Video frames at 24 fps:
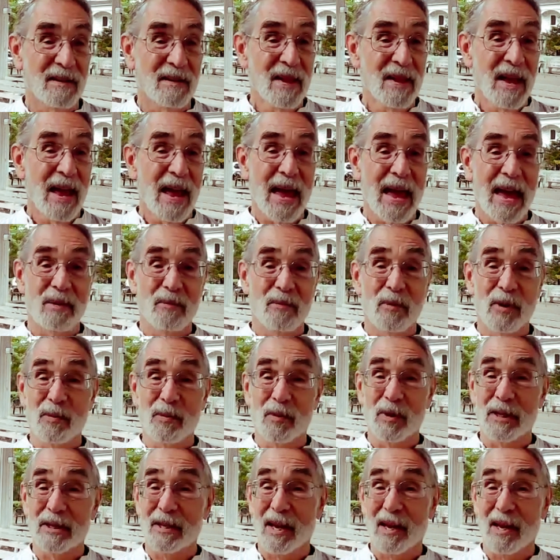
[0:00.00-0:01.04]
and we would
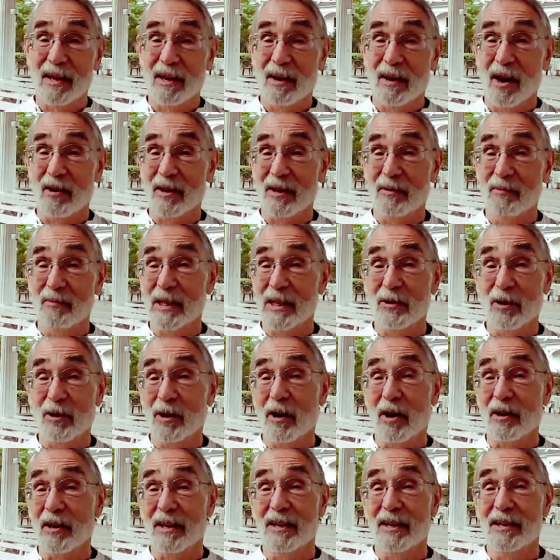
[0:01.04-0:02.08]
take our we took our
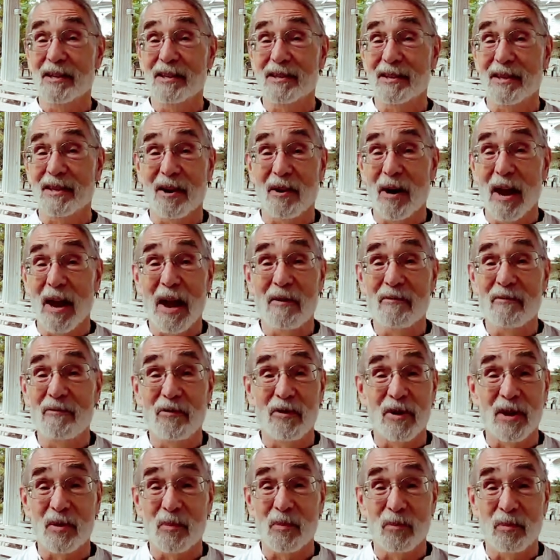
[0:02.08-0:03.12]
kids there
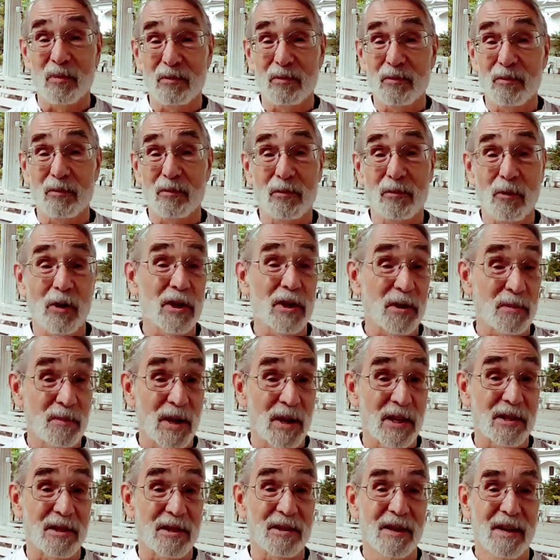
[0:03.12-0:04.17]
every
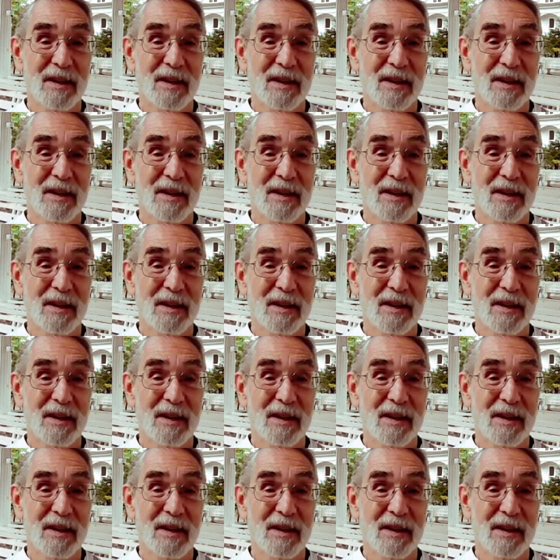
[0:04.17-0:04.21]
Christmas.